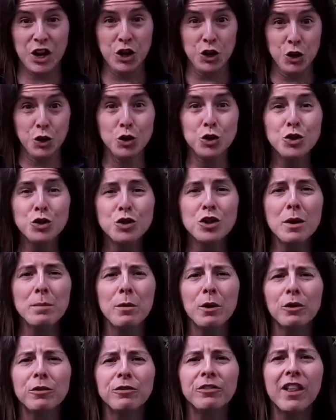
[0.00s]
You do the
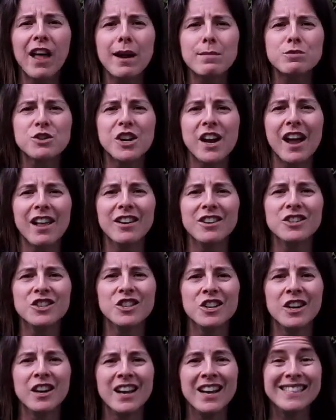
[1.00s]
bird flap challenge,
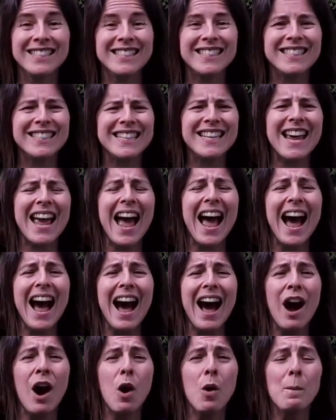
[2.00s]
See
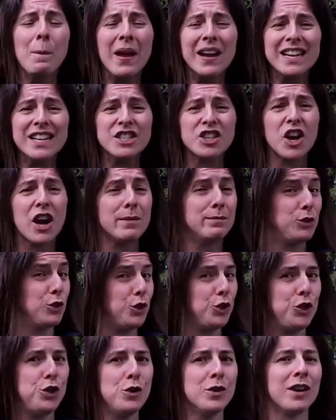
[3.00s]
how many times
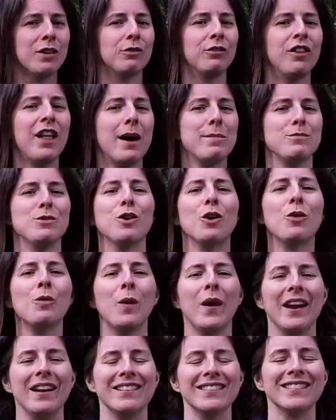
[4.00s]
you can flap your
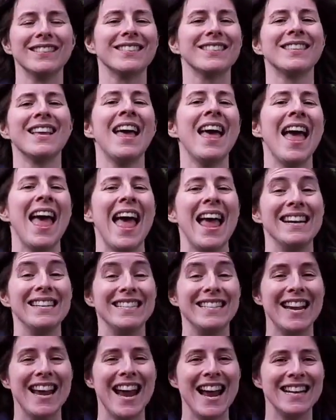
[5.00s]
wings in
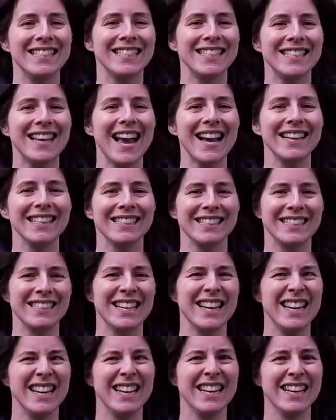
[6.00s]
10 seconds.
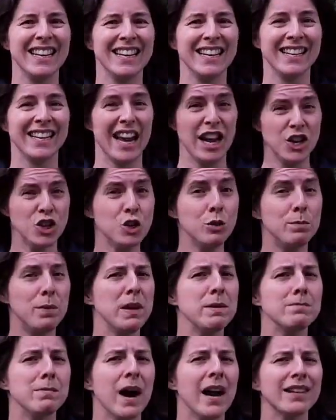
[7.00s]
Can you
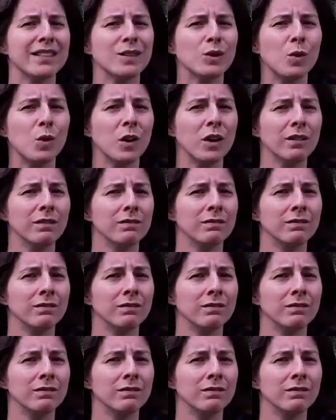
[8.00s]
beat my score?